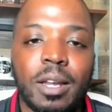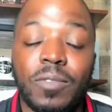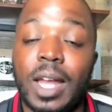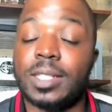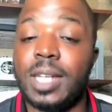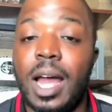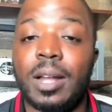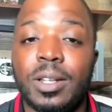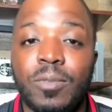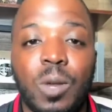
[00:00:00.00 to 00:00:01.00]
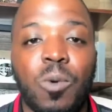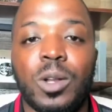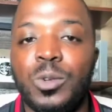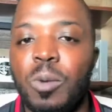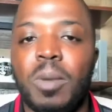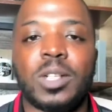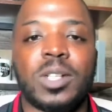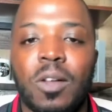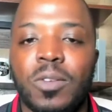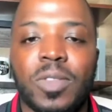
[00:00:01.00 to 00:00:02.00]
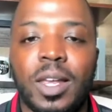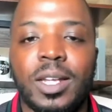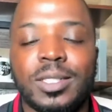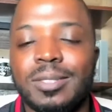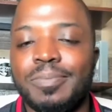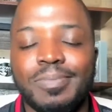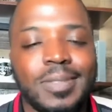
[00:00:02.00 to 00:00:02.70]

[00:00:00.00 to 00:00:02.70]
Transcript: If that's not, if they want to do a bunch of other things,